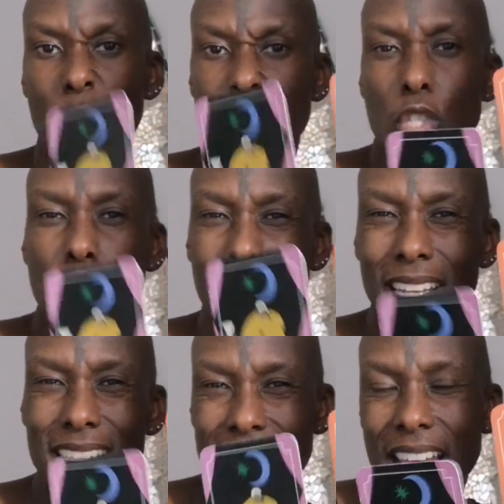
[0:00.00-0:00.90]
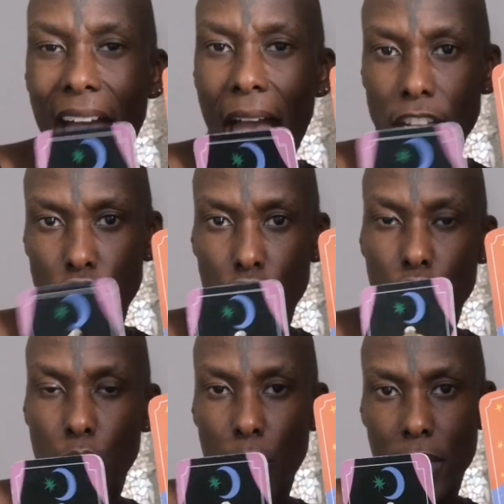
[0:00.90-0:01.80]
There were strings
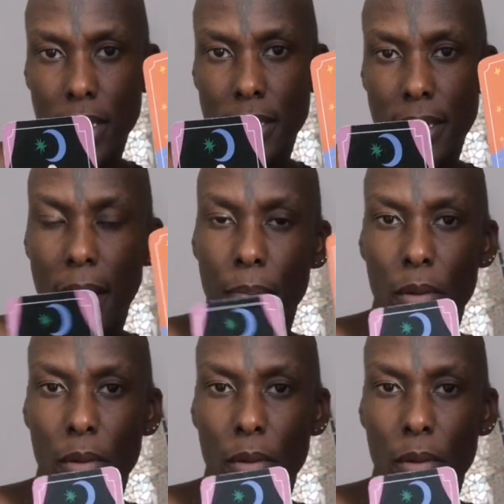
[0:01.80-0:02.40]
attached to it.